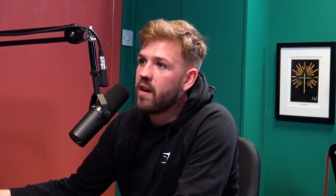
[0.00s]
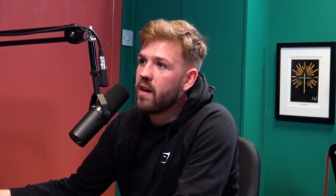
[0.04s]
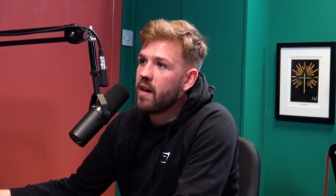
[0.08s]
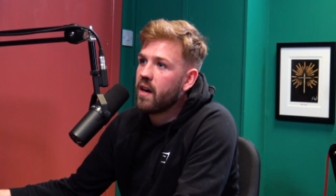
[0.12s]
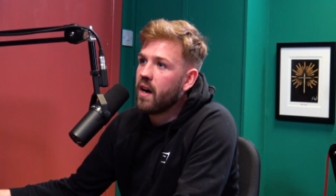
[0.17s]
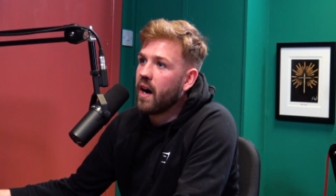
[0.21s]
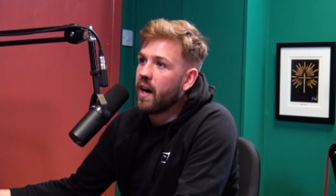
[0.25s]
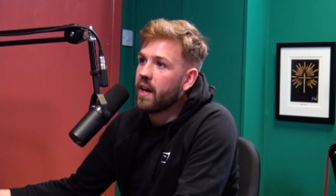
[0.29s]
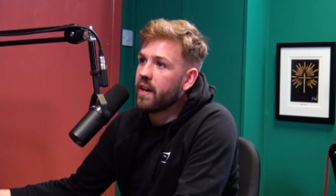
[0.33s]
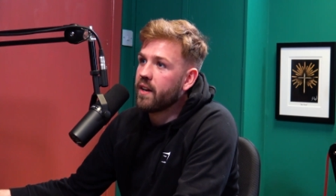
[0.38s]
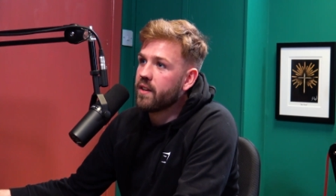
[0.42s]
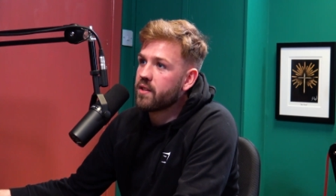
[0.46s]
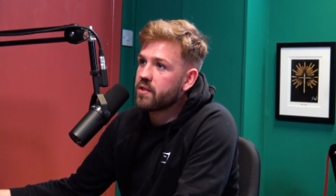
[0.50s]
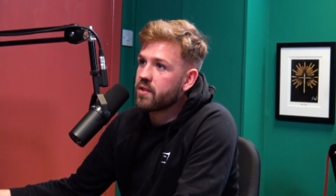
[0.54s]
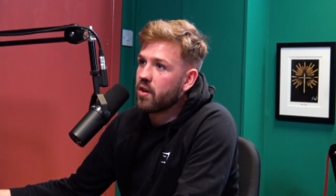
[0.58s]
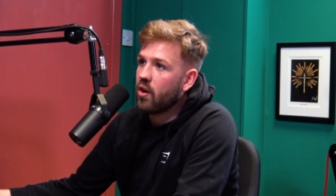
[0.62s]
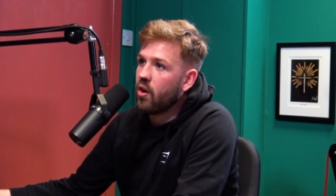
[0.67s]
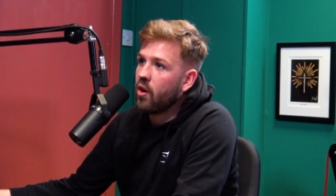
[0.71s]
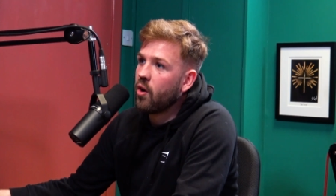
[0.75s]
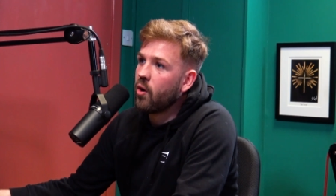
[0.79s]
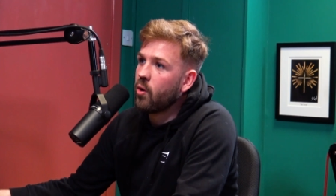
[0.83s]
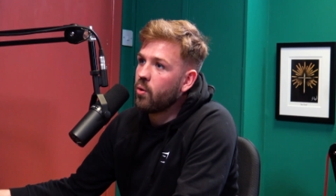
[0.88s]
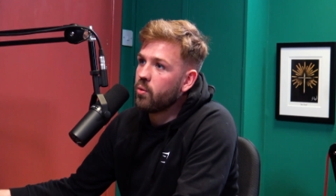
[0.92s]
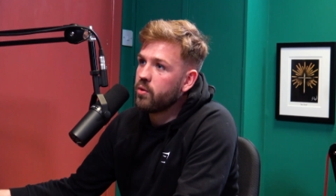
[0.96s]
and it's
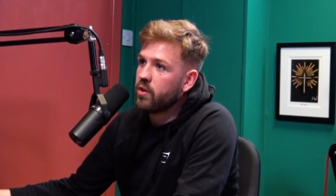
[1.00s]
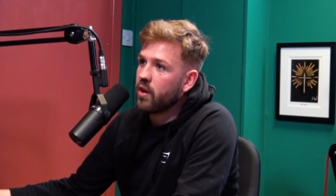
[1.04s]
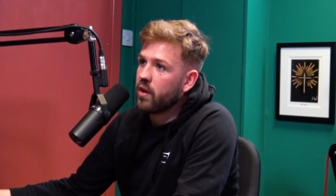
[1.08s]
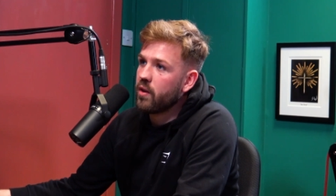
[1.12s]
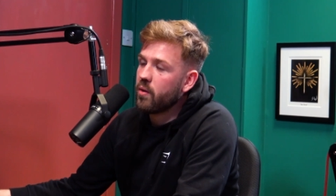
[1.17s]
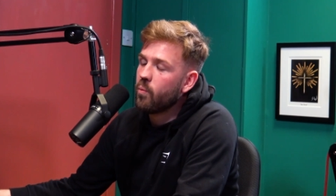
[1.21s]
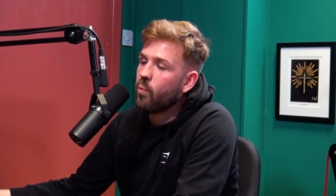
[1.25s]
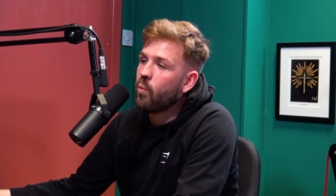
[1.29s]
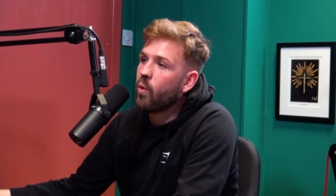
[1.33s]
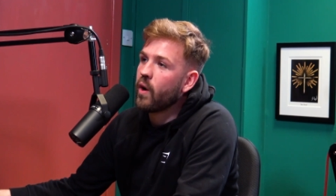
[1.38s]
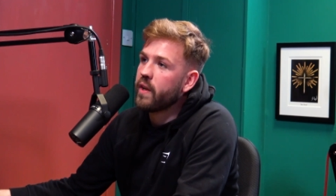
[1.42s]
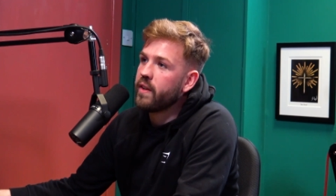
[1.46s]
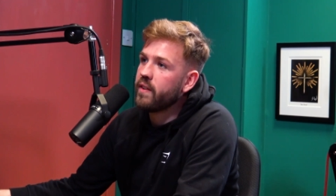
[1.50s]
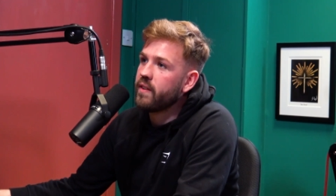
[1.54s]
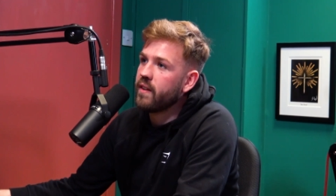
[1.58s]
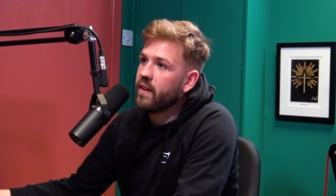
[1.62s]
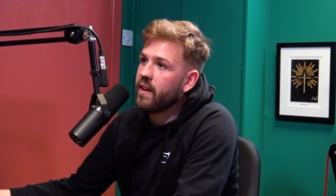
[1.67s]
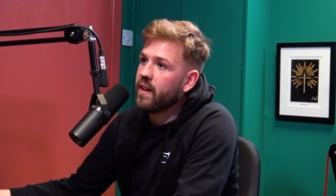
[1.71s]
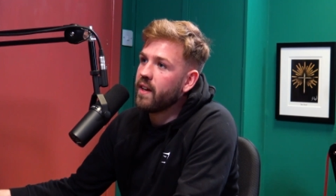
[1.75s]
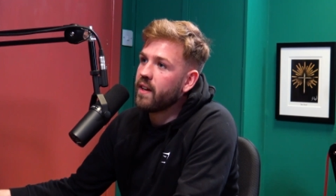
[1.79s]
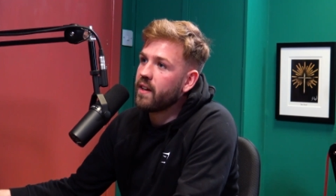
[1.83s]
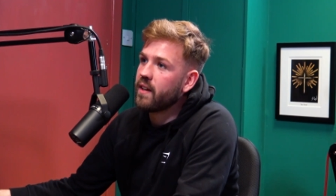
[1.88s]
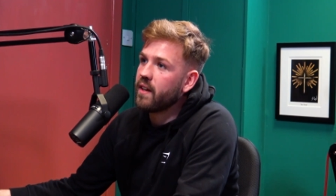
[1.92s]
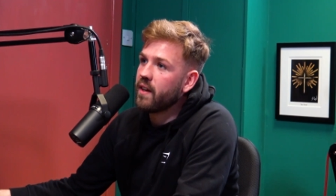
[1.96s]
all done in one
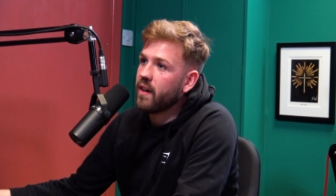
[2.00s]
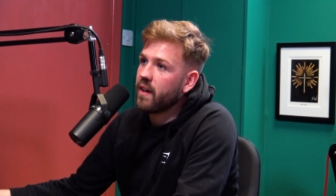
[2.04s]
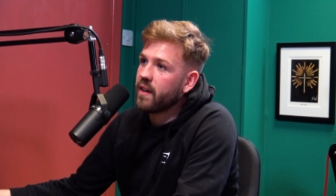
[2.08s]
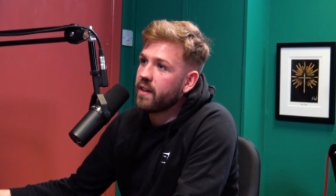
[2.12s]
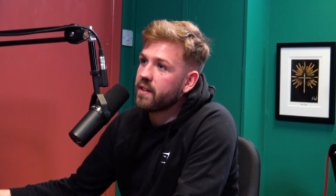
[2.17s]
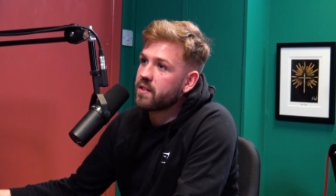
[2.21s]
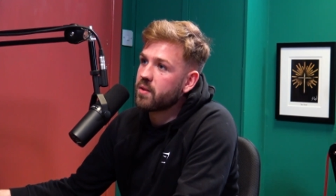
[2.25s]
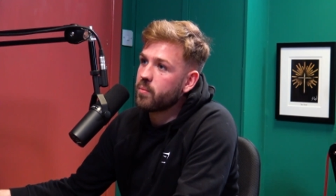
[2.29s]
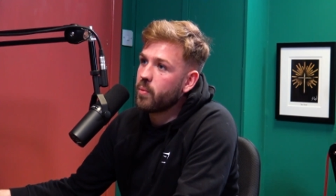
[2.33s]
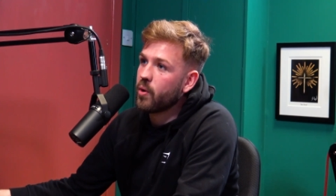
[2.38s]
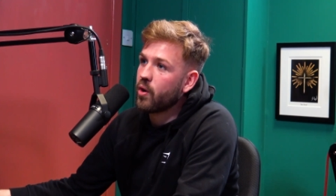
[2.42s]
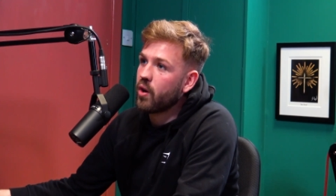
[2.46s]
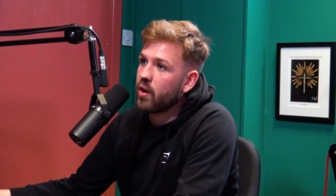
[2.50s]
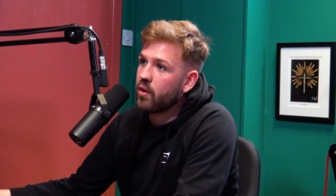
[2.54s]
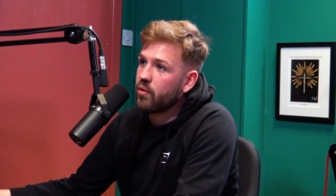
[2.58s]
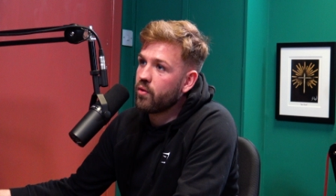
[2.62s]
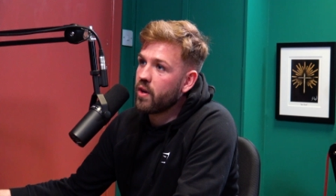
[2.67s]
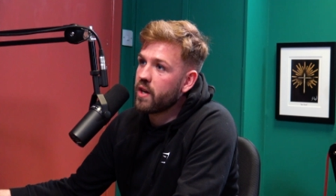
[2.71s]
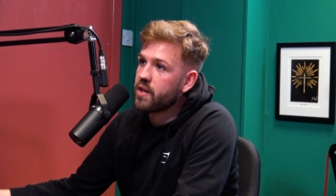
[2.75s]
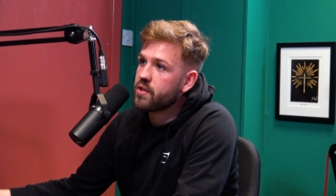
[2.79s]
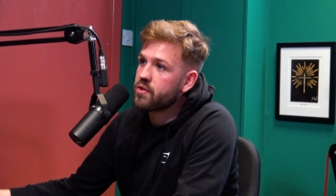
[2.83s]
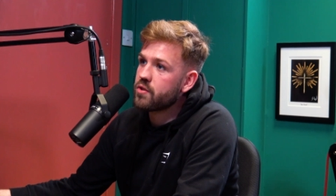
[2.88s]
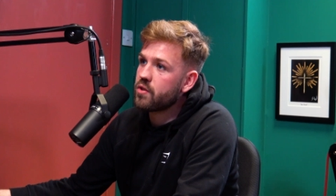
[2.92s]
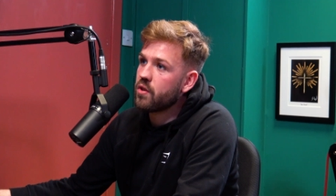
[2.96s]
take, and it's about a
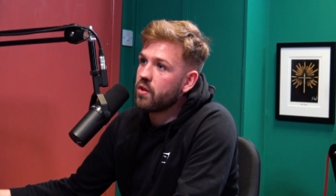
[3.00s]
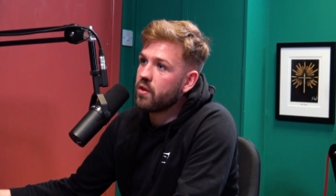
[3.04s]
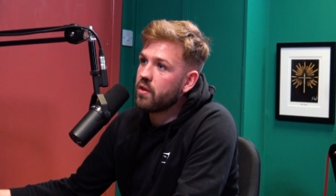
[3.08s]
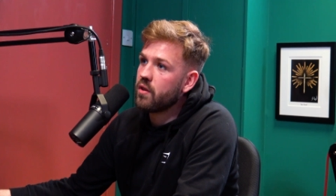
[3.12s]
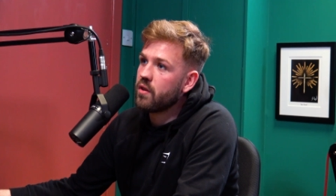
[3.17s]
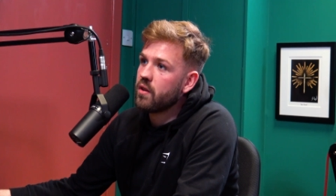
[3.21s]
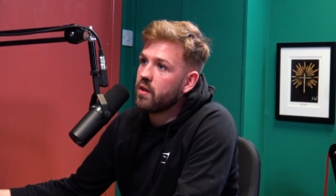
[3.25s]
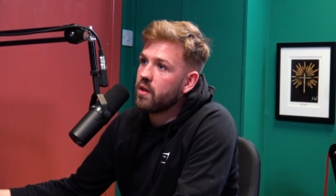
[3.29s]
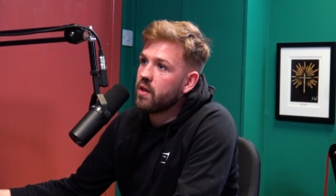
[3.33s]
restaurant.